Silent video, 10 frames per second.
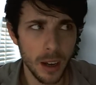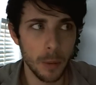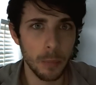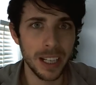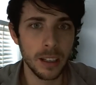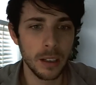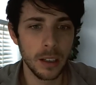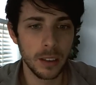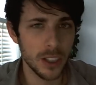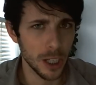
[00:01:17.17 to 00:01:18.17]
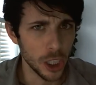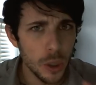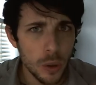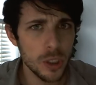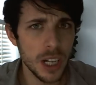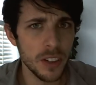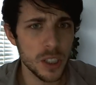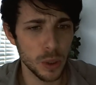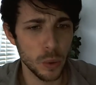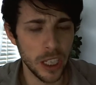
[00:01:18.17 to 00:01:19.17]
but there's a huge
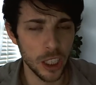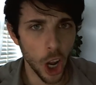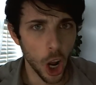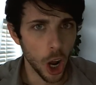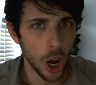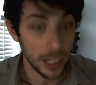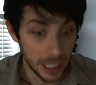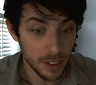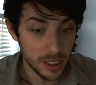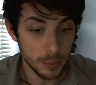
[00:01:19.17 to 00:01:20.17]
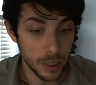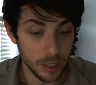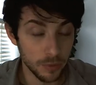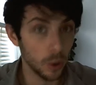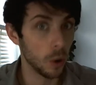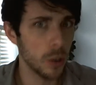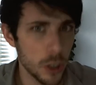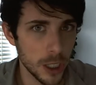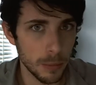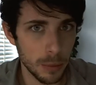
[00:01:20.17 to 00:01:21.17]
difference between giving somebody full
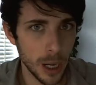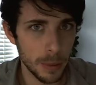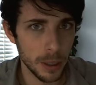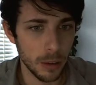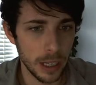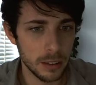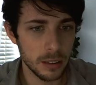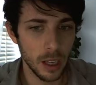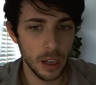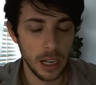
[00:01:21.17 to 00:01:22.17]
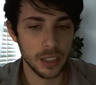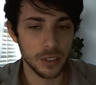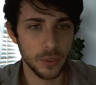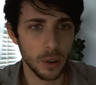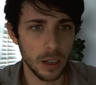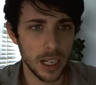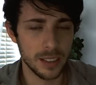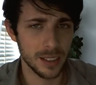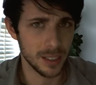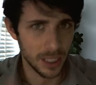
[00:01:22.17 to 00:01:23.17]
ownership and property rights as far
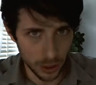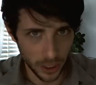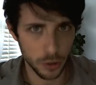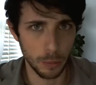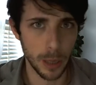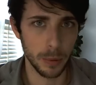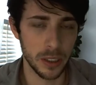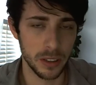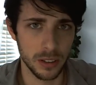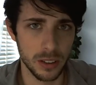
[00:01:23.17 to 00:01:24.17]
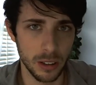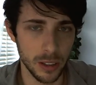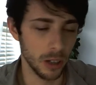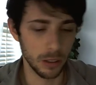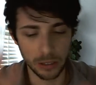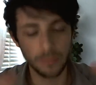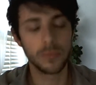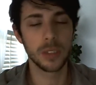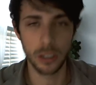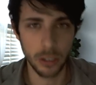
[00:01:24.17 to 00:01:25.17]
as this intellectual property rights are concerned. You know, and
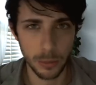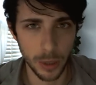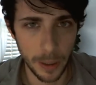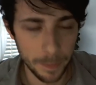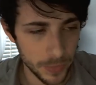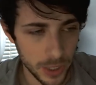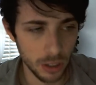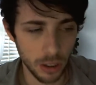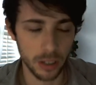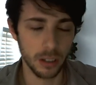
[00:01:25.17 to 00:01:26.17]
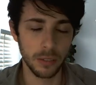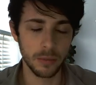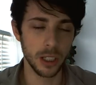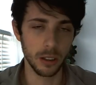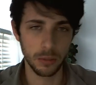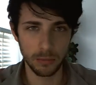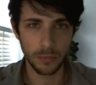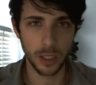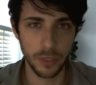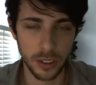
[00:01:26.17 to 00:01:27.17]
don't get me started on, you know,
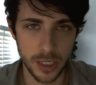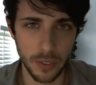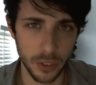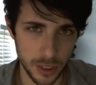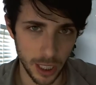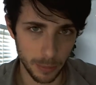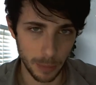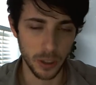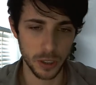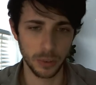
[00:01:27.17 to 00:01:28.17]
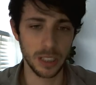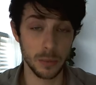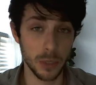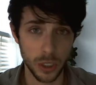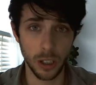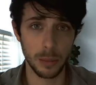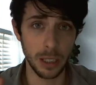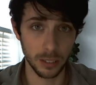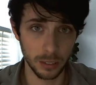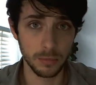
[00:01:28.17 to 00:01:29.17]
the philosophical side of my personal beliefs. I'm just talking
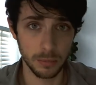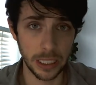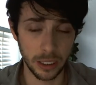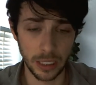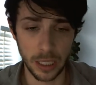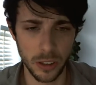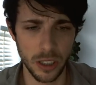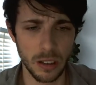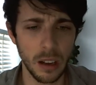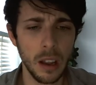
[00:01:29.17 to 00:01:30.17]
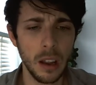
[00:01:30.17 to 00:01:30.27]
about legal language here.